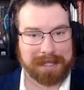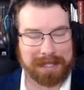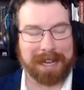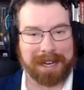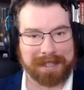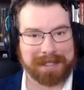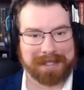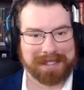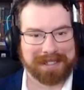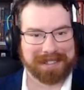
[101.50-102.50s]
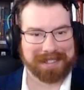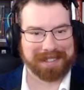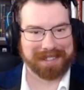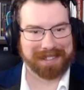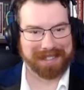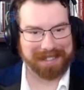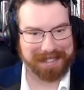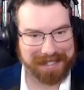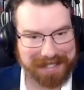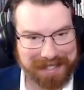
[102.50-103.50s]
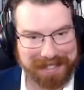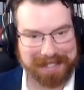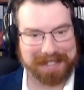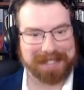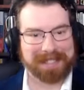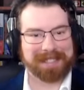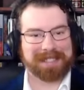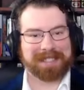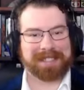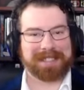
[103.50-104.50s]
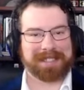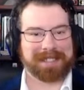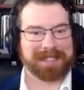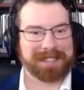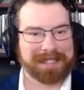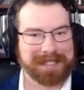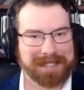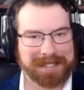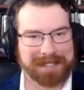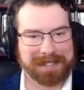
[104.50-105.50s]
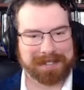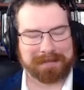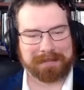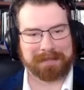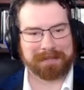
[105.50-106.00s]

The person shown says nothing.